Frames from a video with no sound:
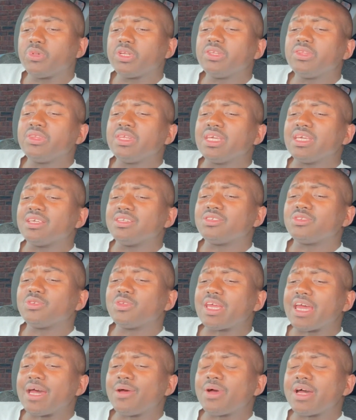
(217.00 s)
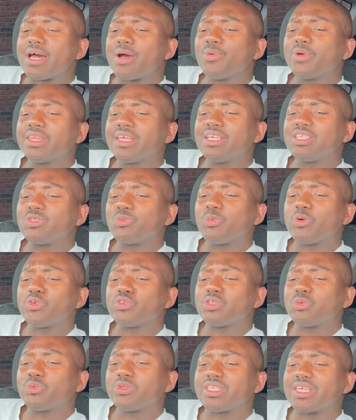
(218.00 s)
But the thing is, how are they
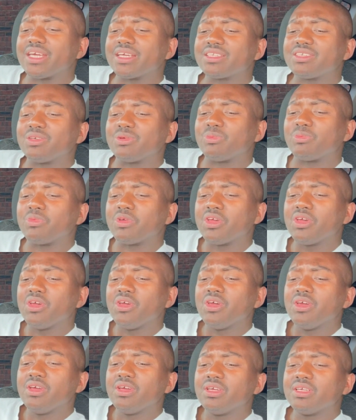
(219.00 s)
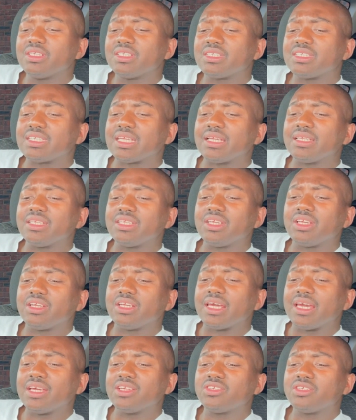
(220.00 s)
supposed to protect him standing on
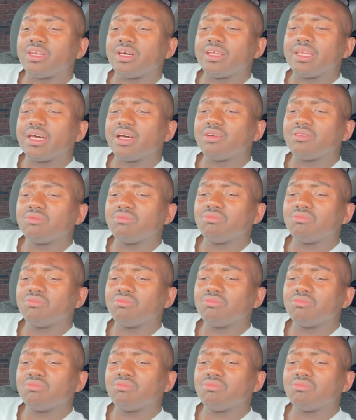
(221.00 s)
the edge like that?